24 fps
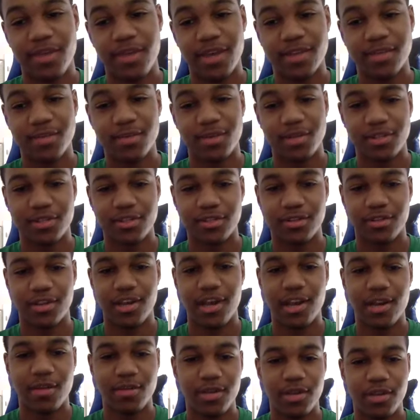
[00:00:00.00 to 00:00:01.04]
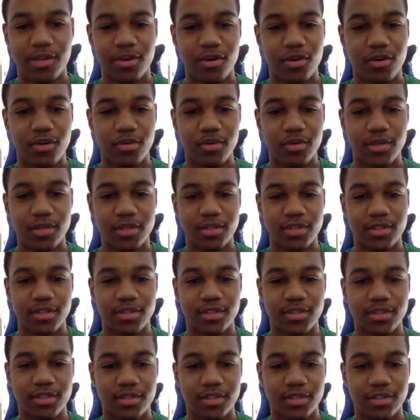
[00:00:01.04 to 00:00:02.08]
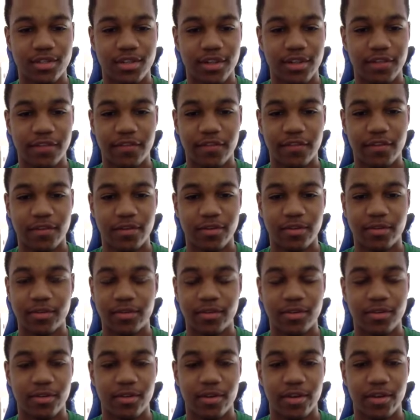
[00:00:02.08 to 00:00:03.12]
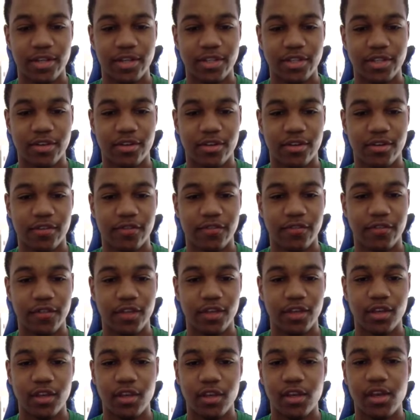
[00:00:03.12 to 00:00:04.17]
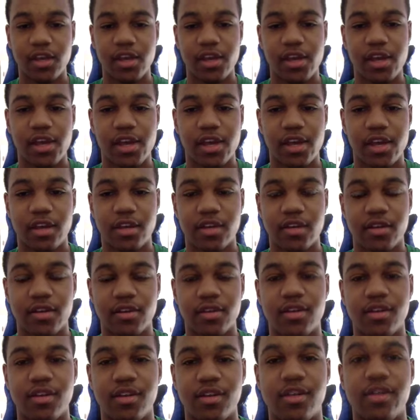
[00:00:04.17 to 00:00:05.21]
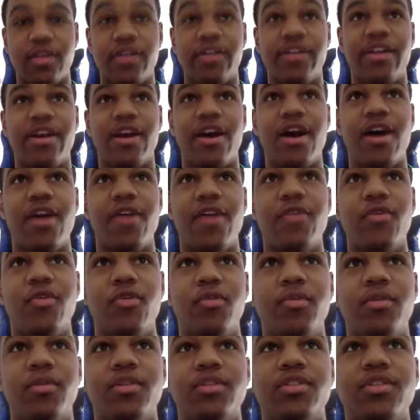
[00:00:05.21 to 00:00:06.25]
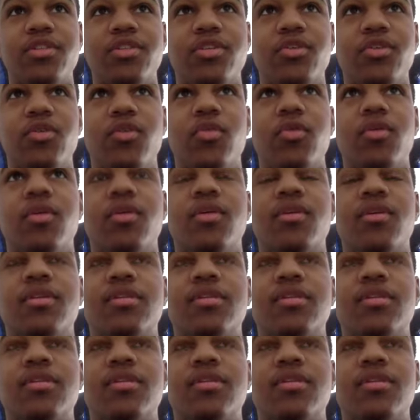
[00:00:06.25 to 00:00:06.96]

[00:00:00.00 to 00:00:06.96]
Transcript: basketball shoe gotta be Kobe's. They feel crazy on your feet. And non-hooping shoe,